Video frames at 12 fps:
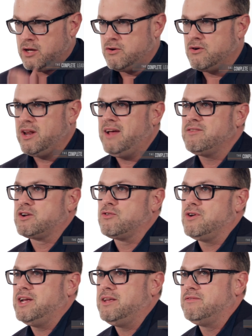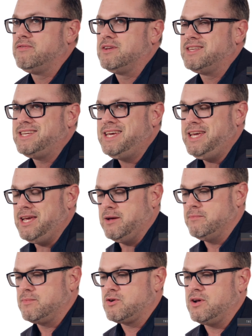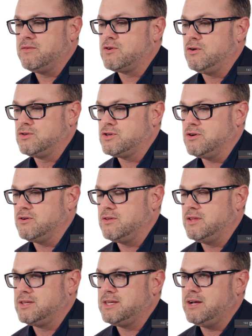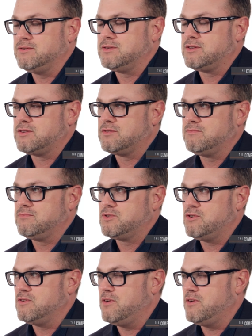In order to have a creative team, creative culture, this sounds sort of